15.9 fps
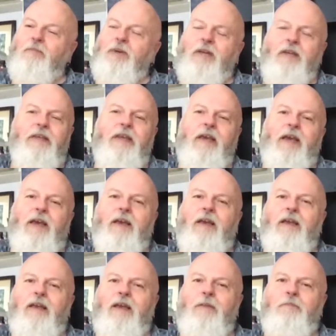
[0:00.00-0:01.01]
But yeah,
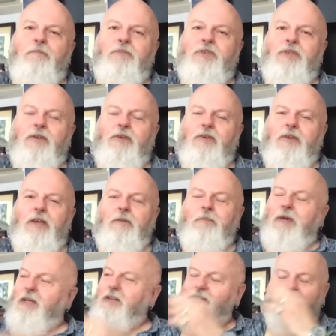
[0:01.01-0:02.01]
absolutely
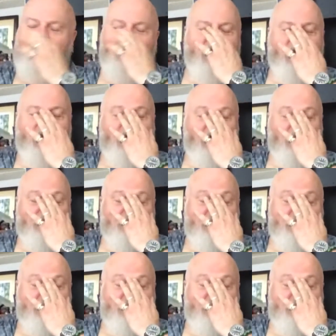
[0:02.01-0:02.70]
amazing gig.